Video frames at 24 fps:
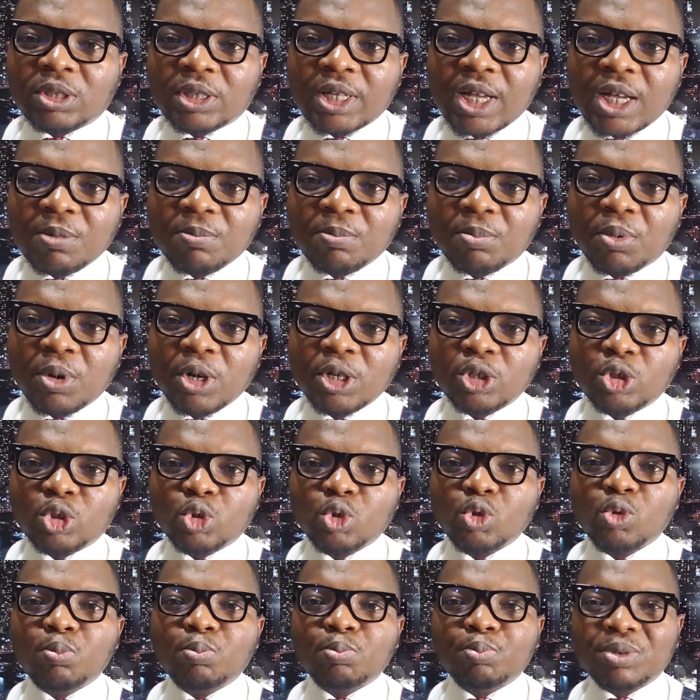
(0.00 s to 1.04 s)

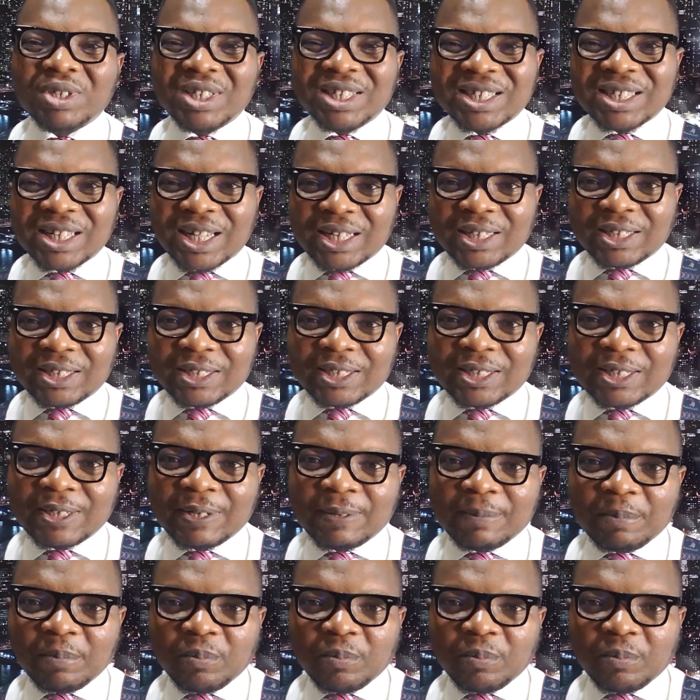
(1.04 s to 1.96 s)
10.2%.